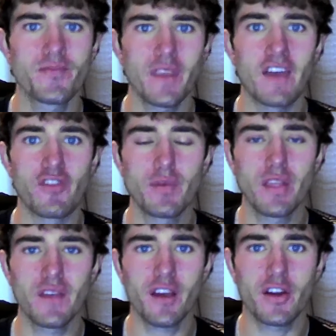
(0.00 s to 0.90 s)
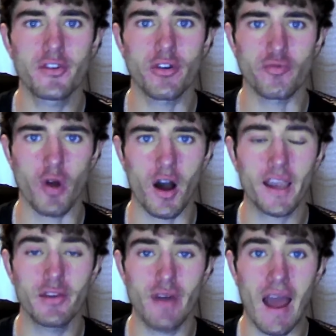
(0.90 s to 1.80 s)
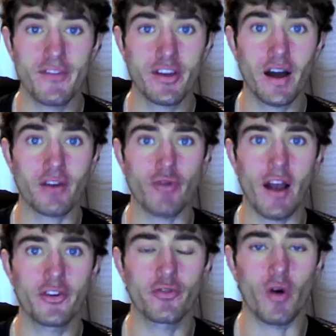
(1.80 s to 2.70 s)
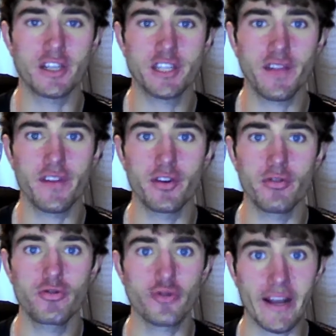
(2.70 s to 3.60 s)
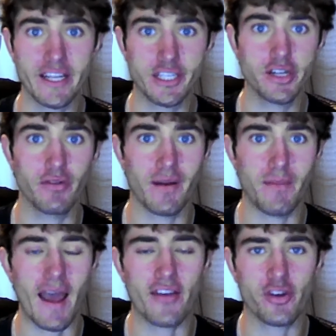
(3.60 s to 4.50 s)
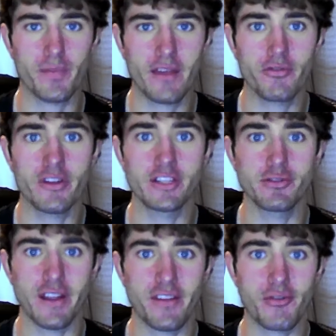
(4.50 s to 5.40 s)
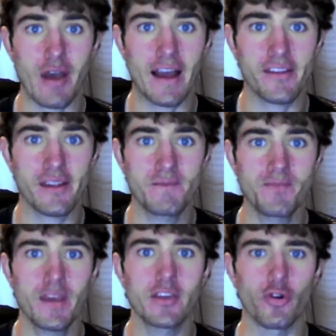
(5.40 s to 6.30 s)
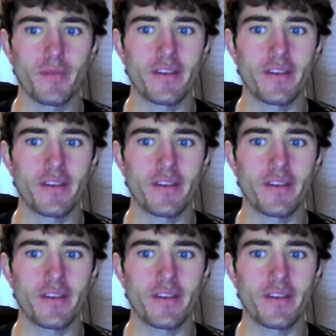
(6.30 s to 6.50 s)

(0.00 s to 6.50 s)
If you've been living under a rock and you haven't got around to watching the new greatest shonen masterpiece within Jujutsu Kaisen, you are missing